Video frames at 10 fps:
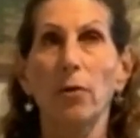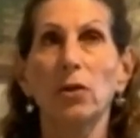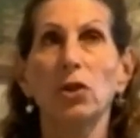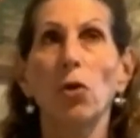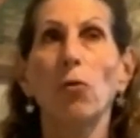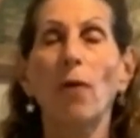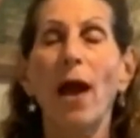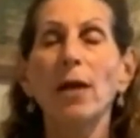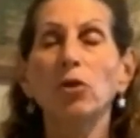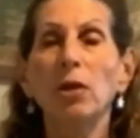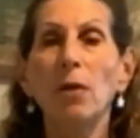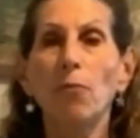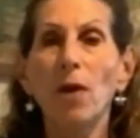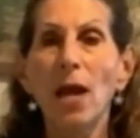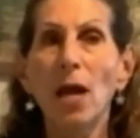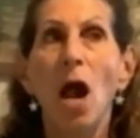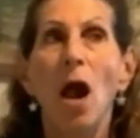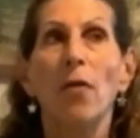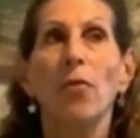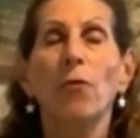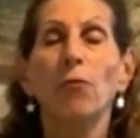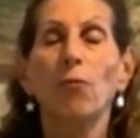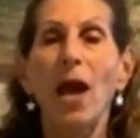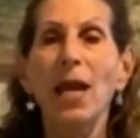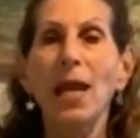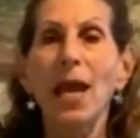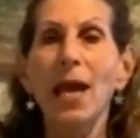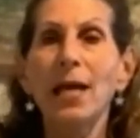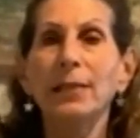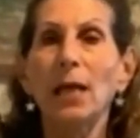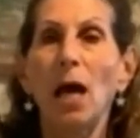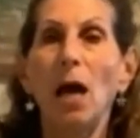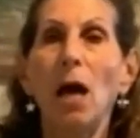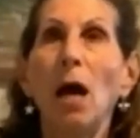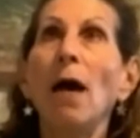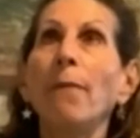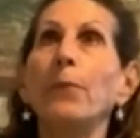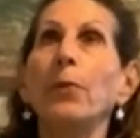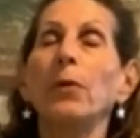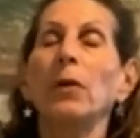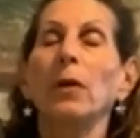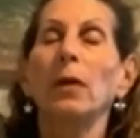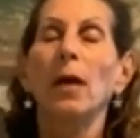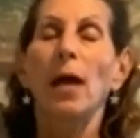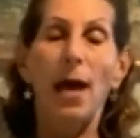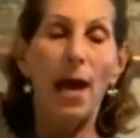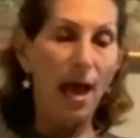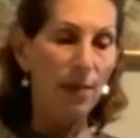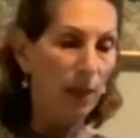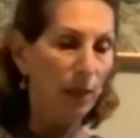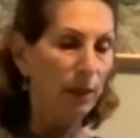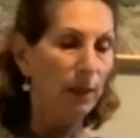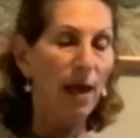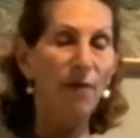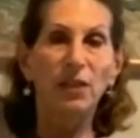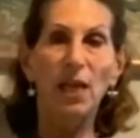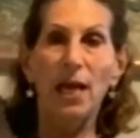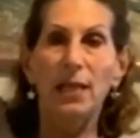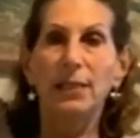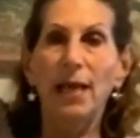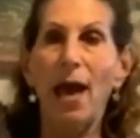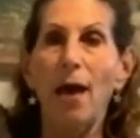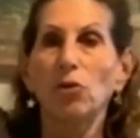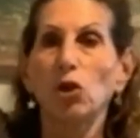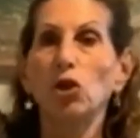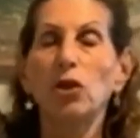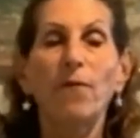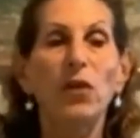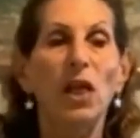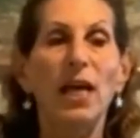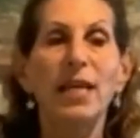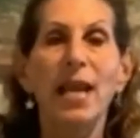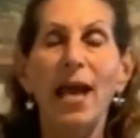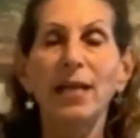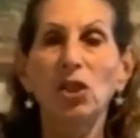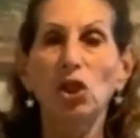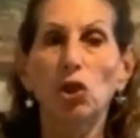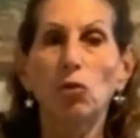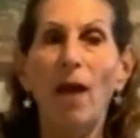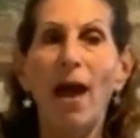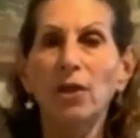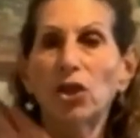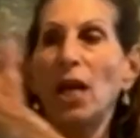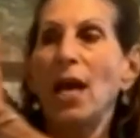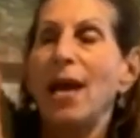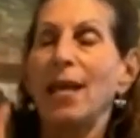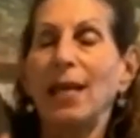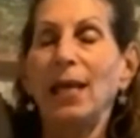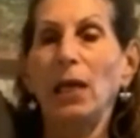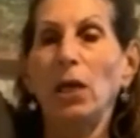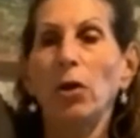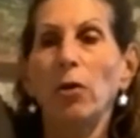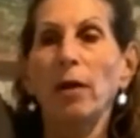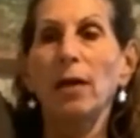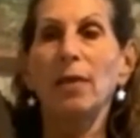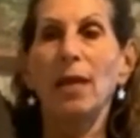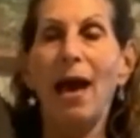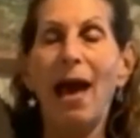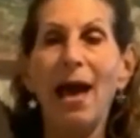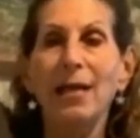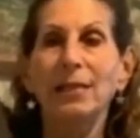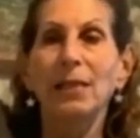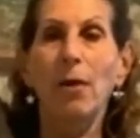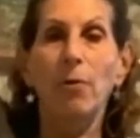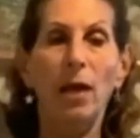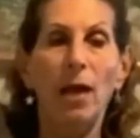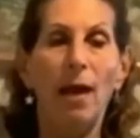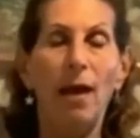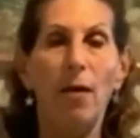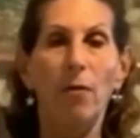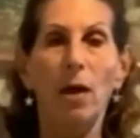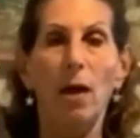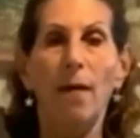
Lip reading: So gradually bring the right hand up and the left hand down. So you should feel a nice stretch here in the axillary area.